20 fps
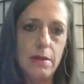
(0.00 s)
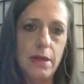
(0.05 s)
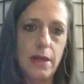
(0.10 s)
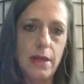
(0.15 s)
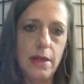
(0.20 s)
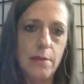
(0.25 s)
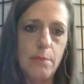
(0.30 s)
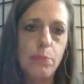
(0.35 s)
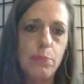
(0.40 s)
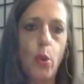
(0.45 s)

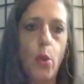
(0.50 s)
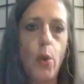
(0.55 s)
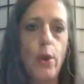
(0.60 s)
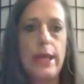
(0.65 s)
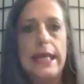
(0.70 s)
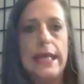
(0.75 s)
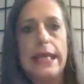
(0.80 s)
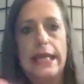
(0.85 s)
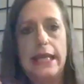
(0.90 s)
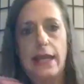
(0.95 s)
an
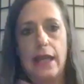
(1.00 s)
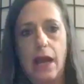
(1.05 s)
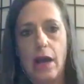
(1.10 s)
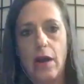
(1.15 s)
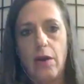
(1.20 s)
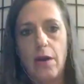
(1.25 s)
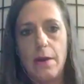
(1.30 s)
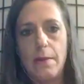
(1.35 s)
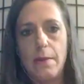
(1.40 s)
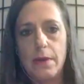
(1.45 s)
employee, now
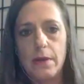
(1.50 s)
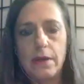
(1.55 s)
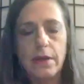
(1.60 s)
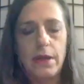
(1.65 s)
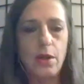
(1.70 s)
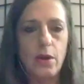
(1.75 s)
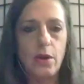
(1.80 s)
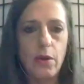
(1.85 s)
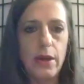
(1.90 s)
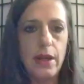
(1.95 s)
I'm a, you
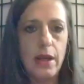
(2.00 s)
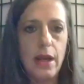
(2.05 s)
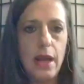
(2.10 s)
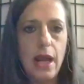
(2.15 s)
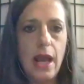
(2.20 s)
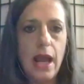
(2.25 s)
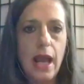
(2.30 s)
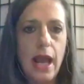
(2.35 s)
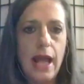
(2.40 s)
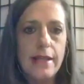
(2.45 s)
know, and,
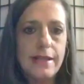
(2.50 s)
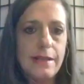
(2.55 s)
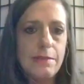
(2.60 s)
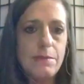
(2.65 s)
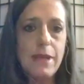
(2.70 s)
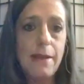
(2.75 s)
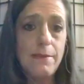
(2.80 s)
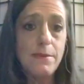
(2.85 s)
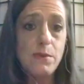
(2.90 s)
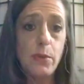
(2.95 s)
and
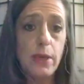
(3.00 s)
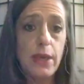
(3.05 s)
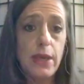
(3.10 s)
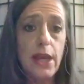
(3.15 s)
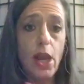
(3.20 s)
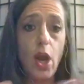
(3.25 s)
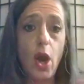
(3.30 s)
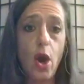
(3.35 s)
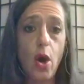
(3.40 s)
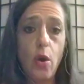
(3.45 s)
sometimes we can
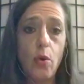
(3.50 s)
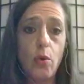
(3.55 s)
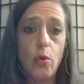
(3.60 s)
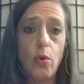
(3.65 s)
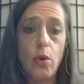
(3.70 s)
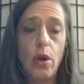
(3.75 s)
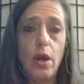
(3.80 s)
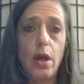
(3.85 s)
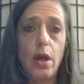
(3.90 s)
go